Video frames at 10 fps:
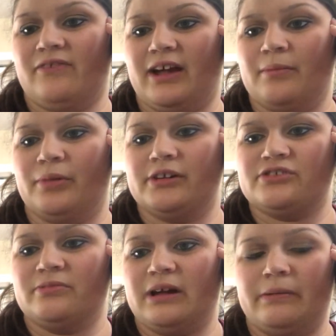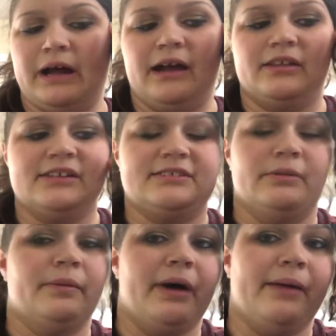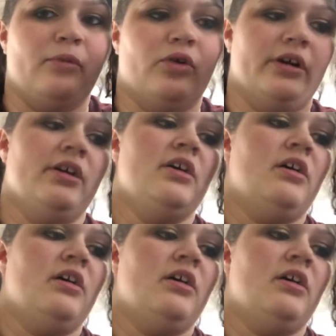Like, I'm pretty sure when I run out of this, I'm gonna buy more.